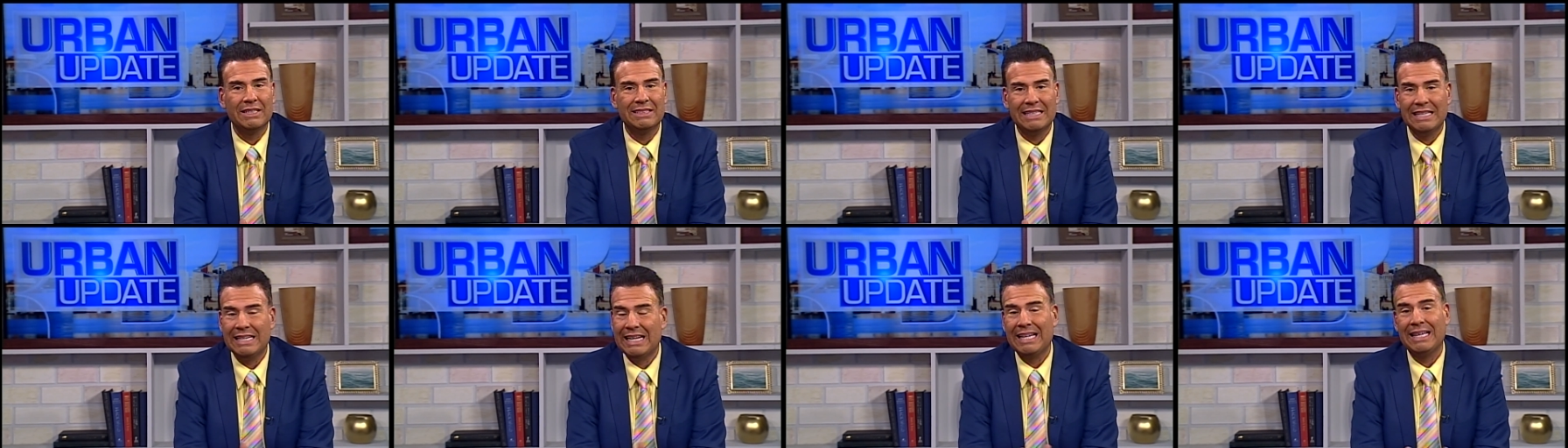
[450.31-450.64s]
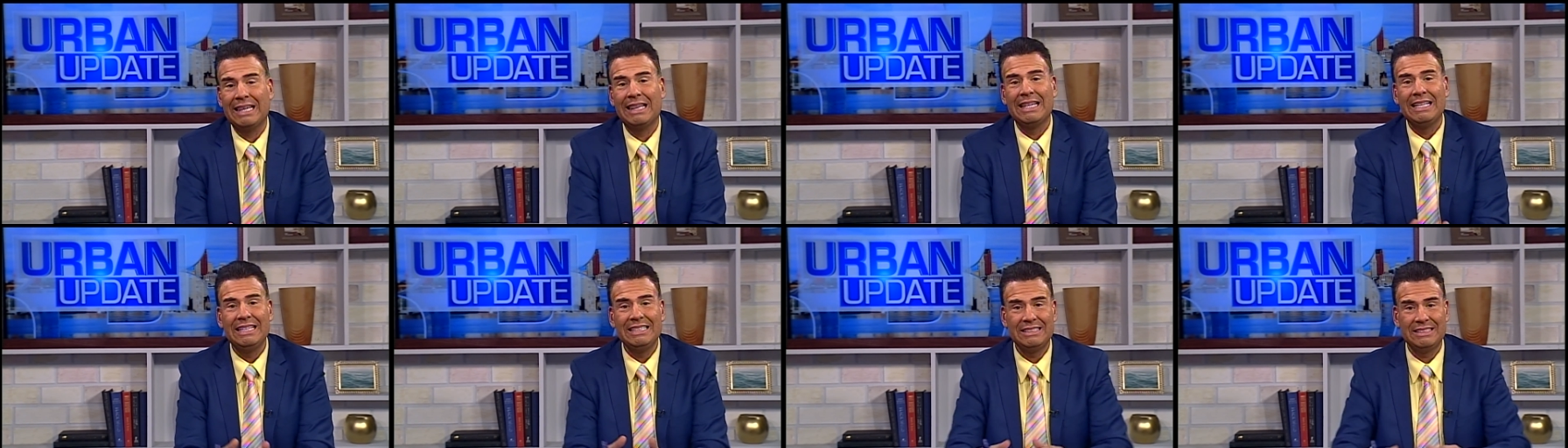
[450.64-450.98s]
at
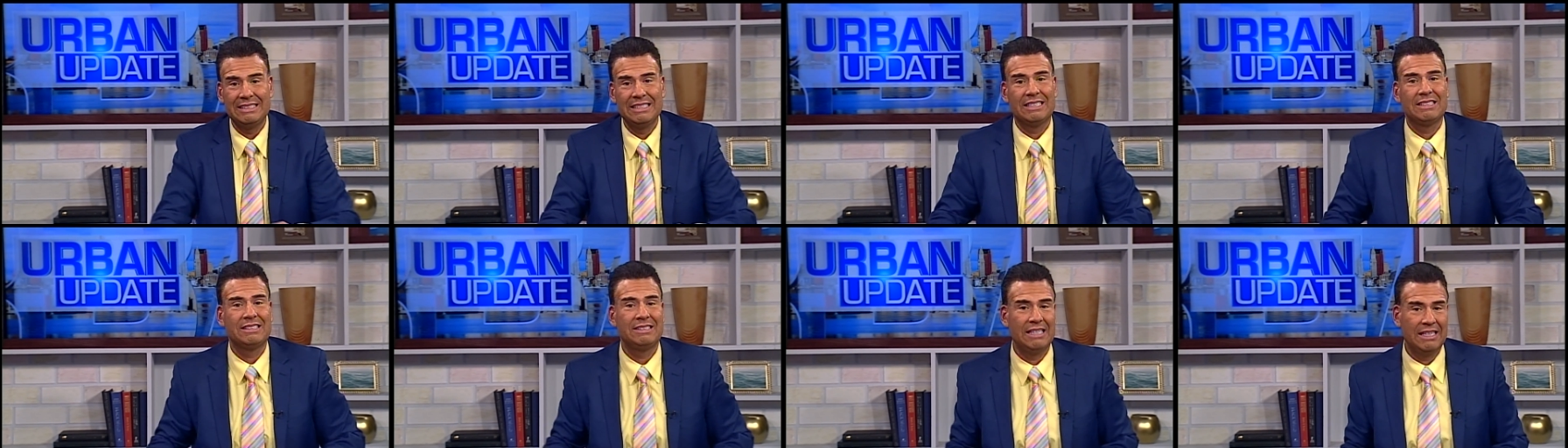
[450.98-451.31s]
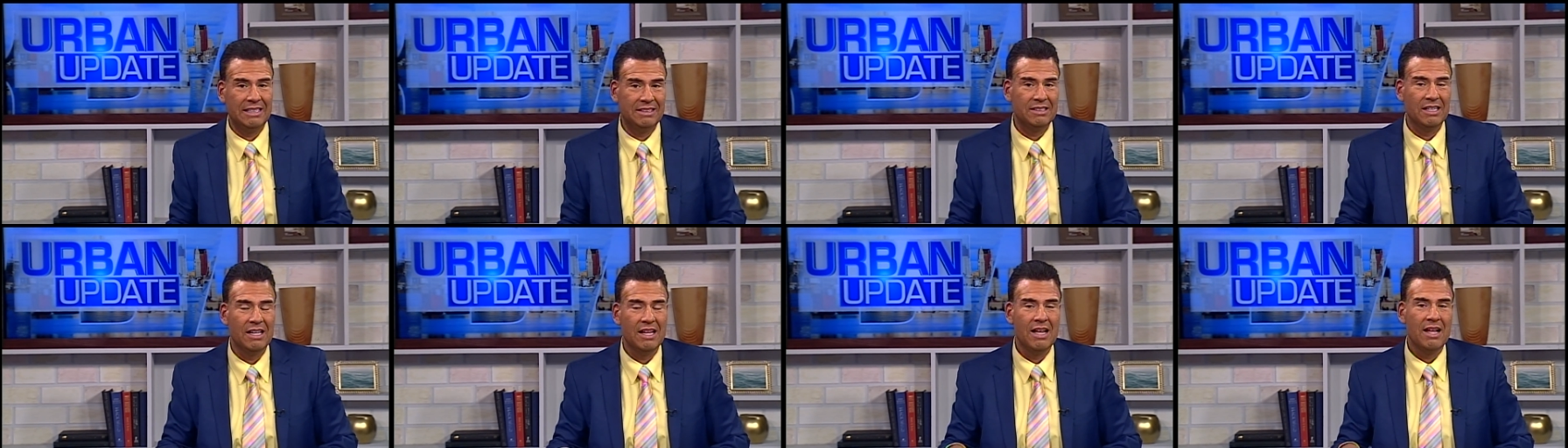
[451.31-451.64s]
least 6
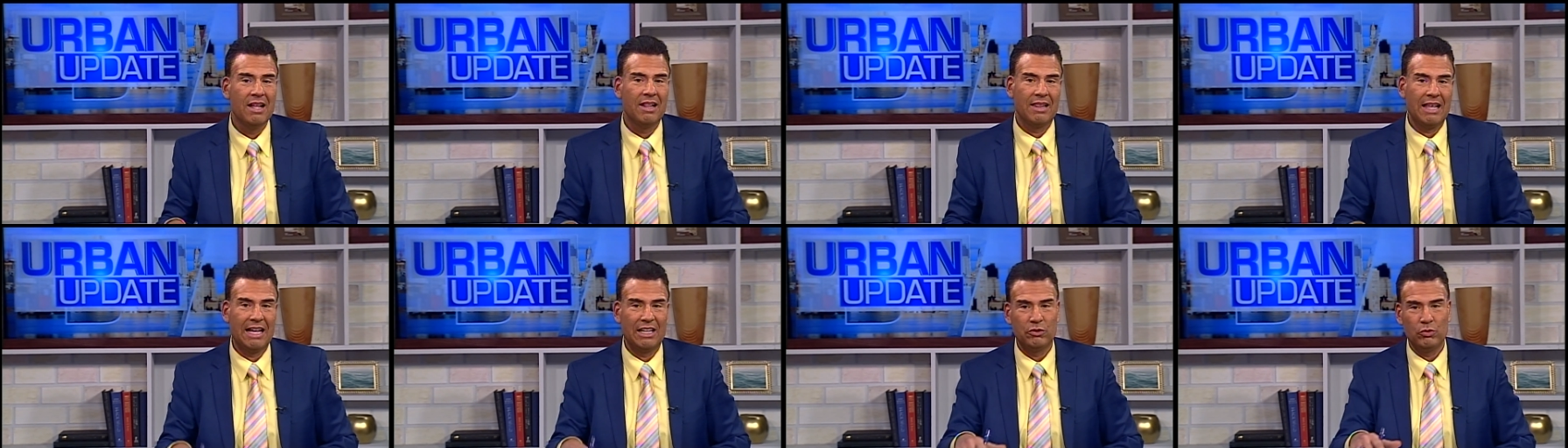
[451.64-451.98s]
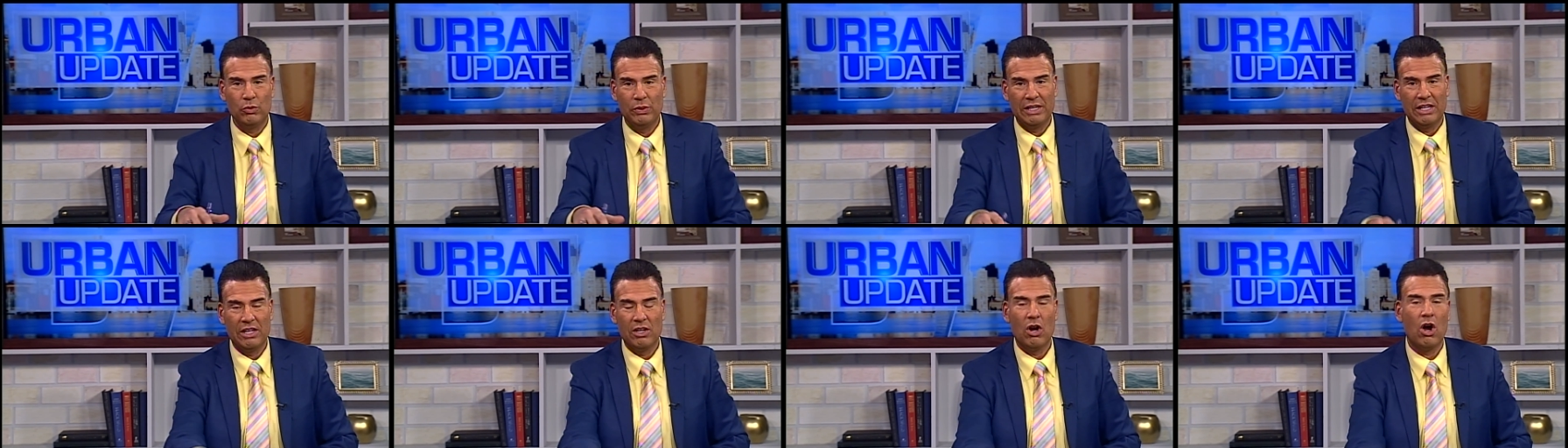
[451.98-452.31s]
states last weekend.